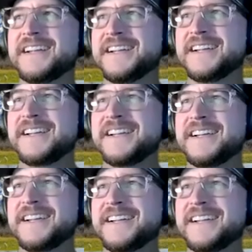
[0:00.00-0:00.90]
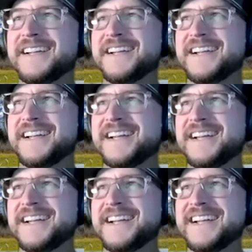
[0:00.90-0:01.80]

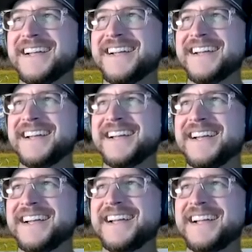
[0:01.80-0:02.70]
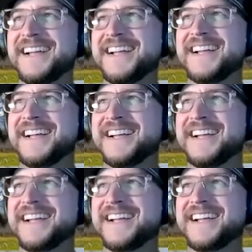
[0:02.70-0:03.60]

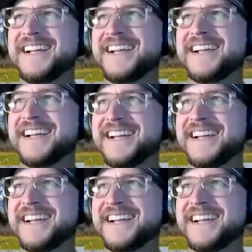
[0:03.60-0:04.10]
(not speaking)